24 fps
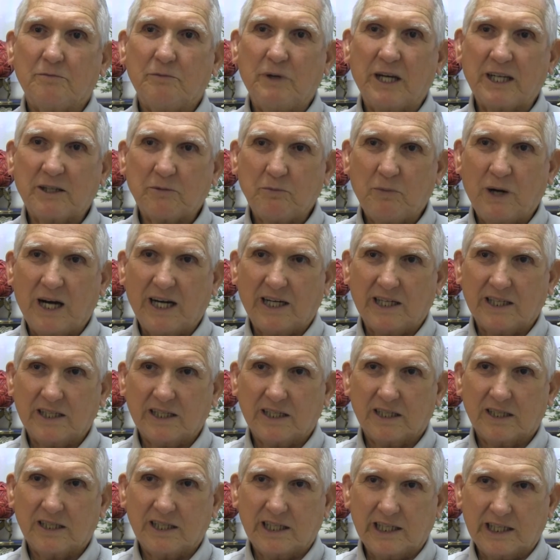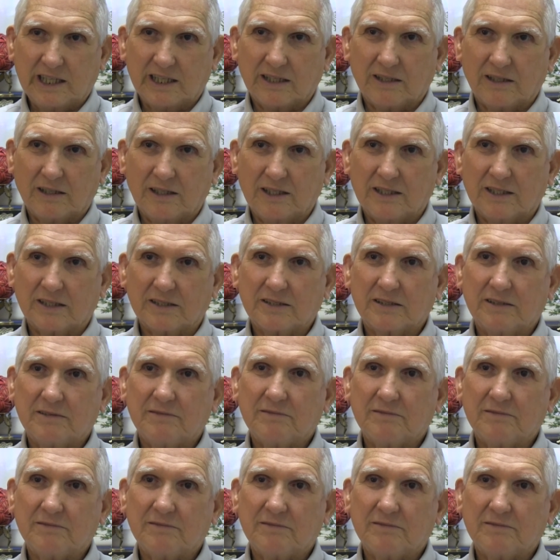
make my ear look